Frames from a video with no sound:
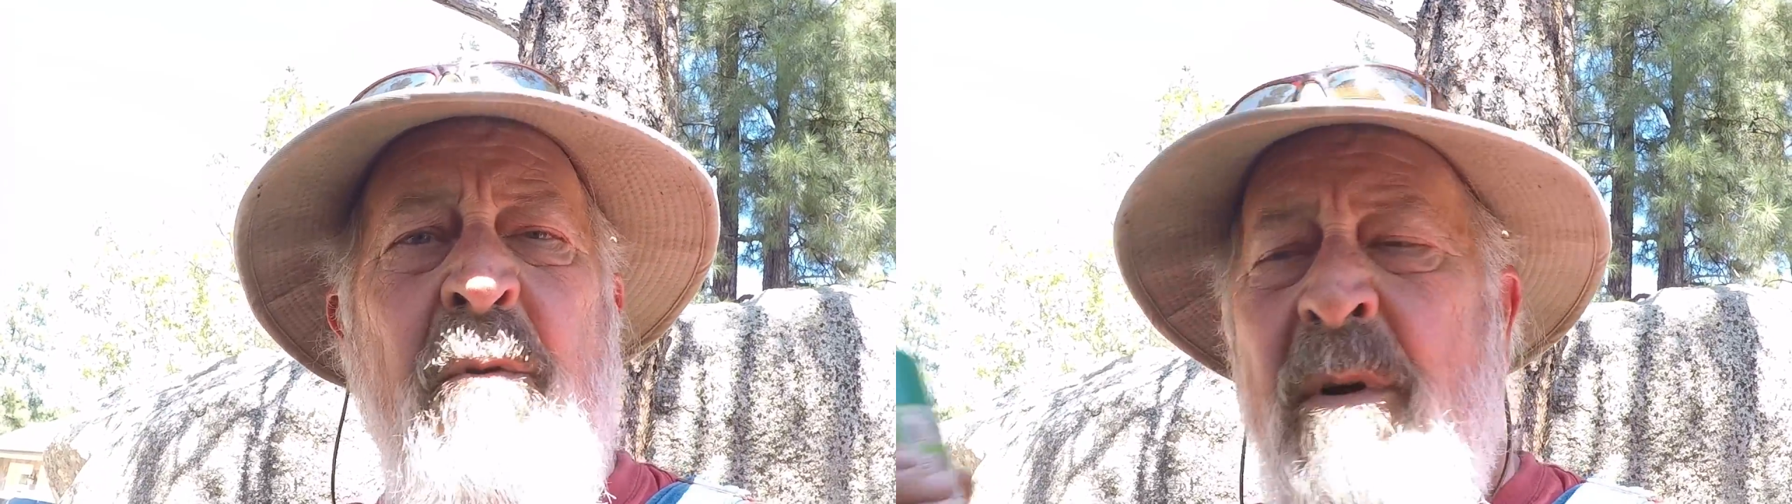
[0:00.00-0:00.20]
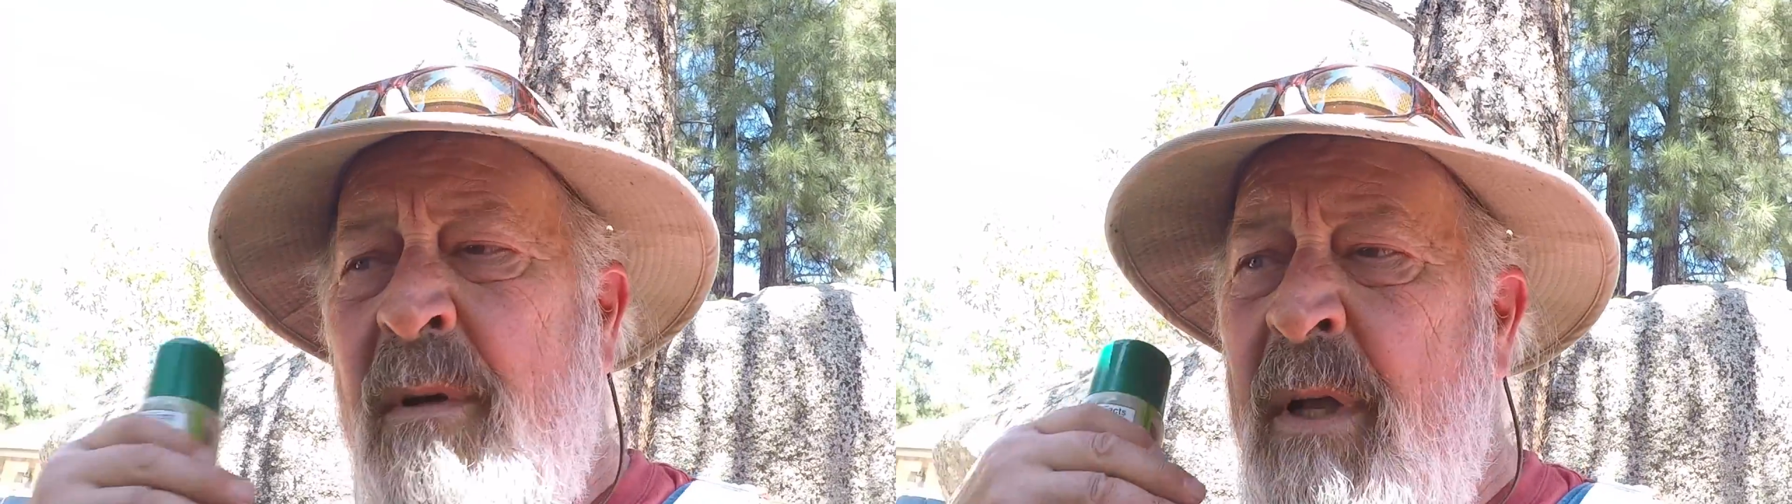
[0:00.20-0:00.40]

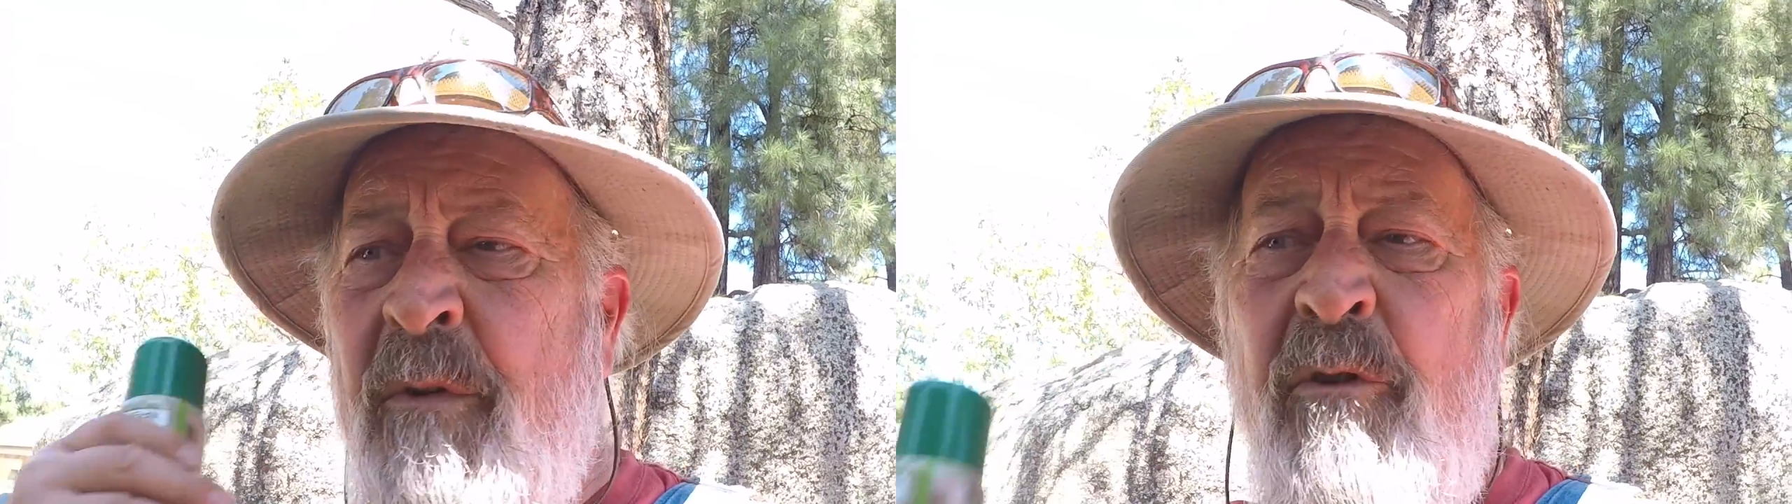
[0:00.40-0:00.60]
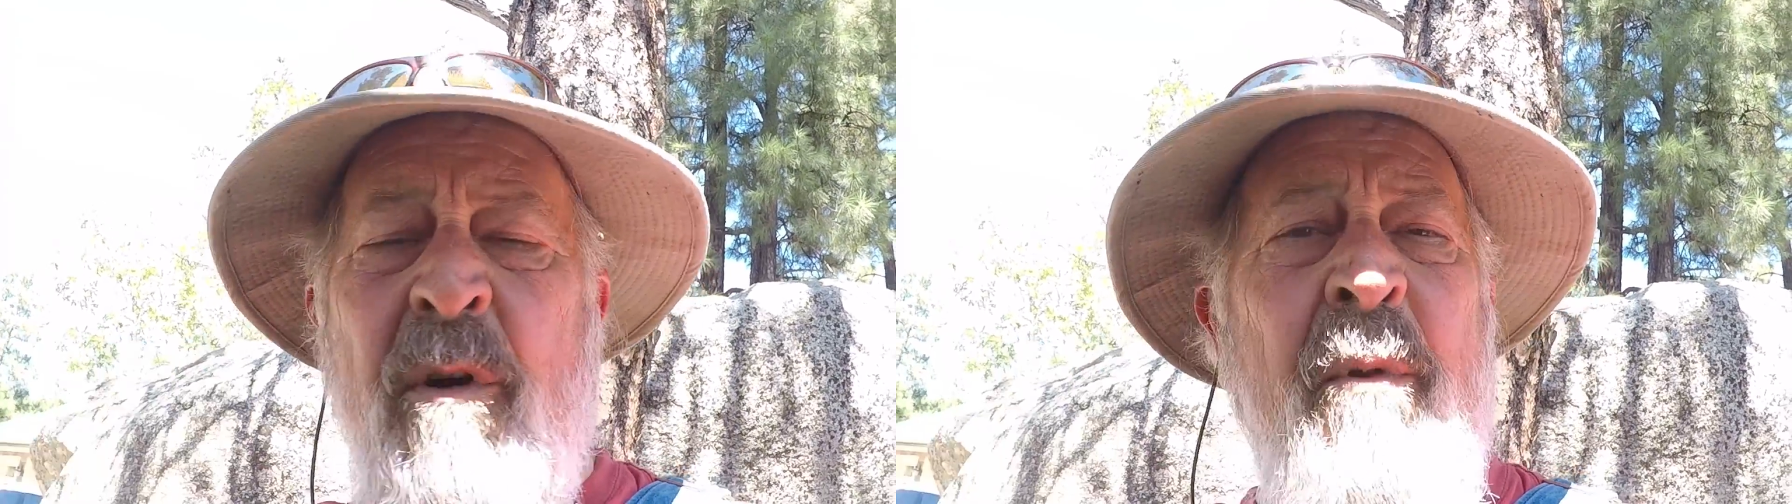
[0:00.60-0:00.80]
were
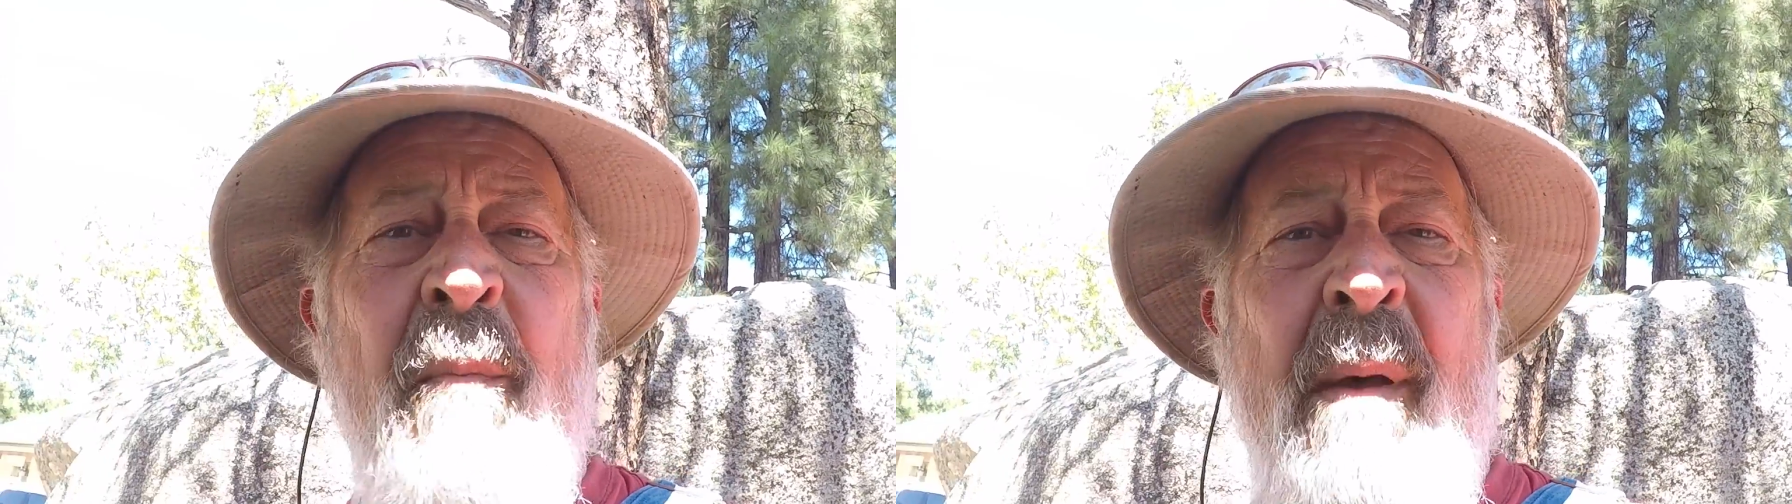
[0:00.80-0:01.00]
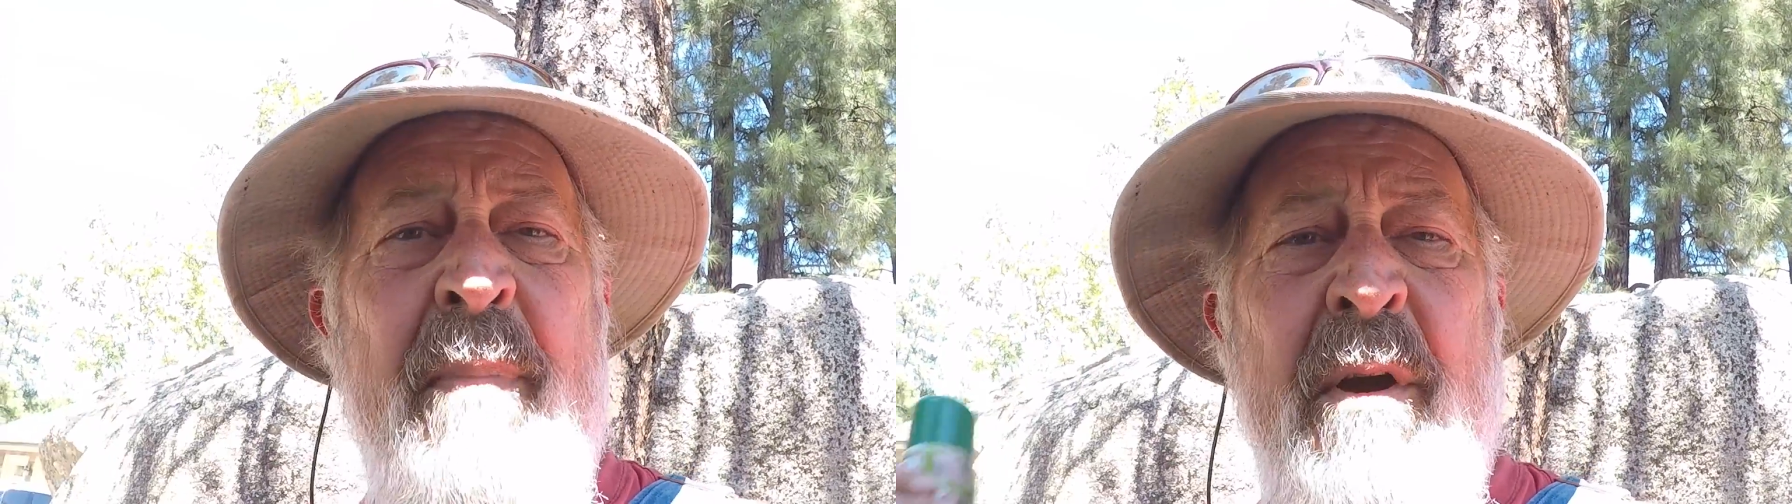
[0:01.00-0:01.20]
either trimming
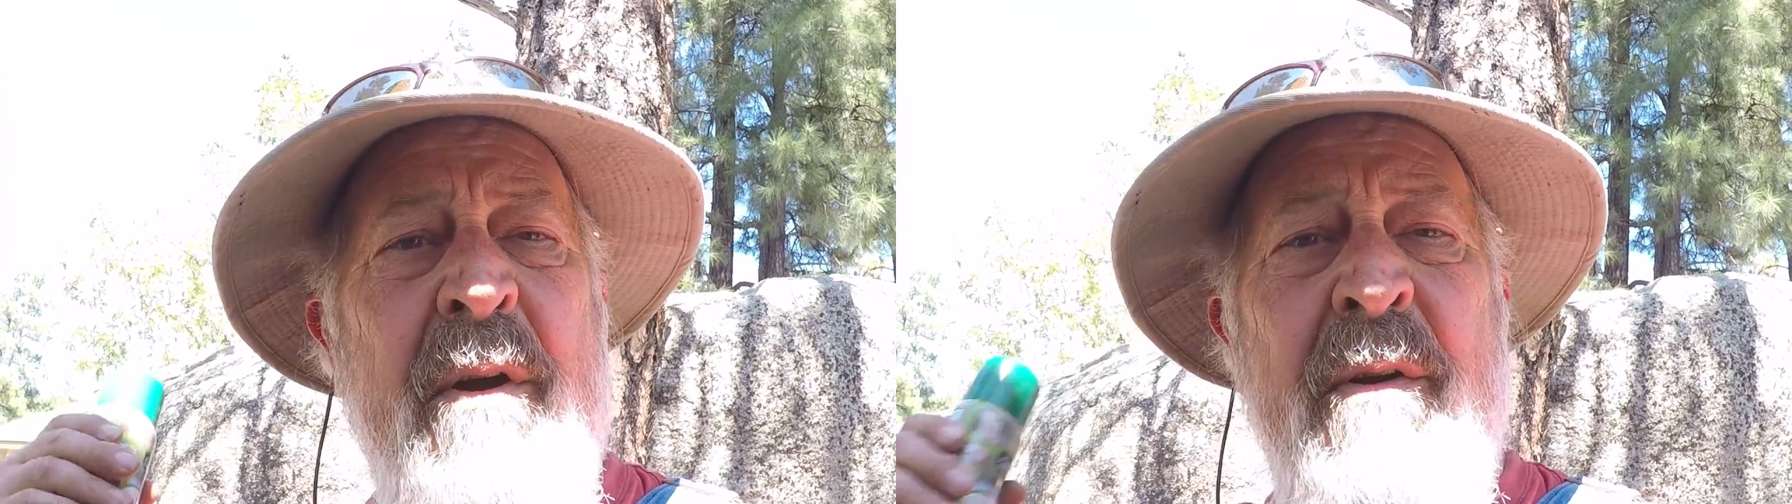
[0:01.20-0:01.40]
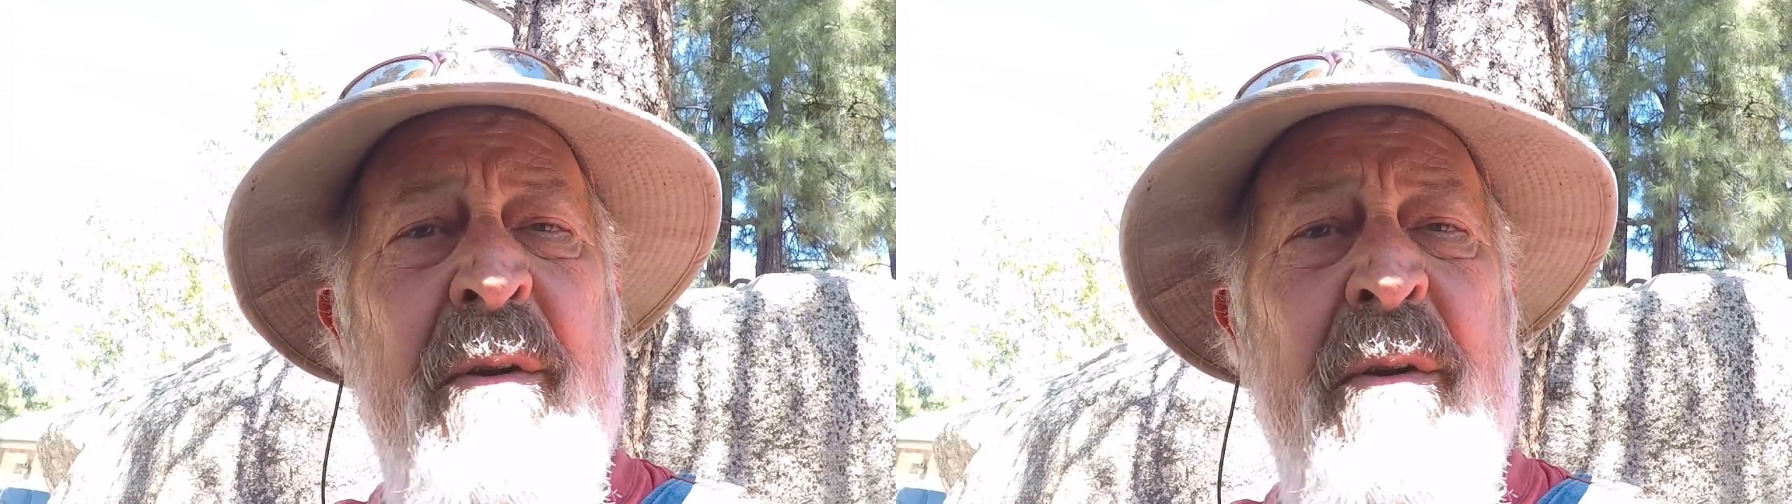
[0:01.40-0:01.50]
my beard